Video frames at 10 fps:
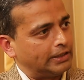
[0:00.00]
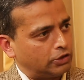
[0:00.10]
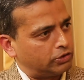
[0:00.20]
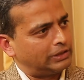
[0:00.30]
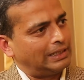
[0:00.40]

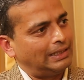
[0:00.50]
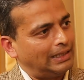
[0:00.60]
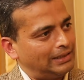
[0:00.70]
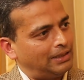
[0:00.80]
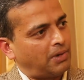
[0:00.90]
So
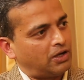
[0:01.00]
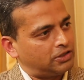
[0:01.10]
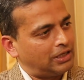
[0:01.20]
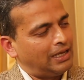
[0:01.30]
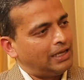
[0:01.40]
their
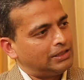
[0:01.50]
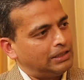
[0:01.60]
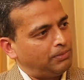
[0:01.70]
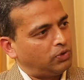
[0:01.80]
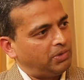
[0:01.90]
demands
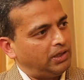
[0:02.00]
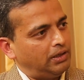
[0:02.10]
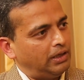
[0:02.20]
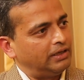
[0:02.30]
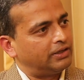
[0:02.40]
seem to
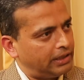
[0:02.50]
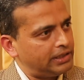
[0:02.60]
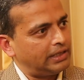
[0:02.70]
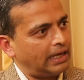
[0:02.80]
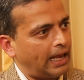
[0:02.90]
be
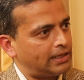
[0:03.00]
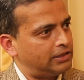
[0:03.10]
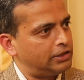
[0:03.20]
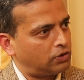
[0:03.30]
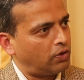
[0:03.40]
increasing as
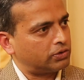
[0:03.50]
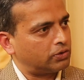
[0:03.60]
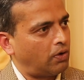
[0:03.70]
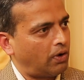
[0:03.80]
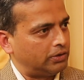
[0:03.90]
these talks
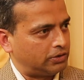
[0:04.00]
go on.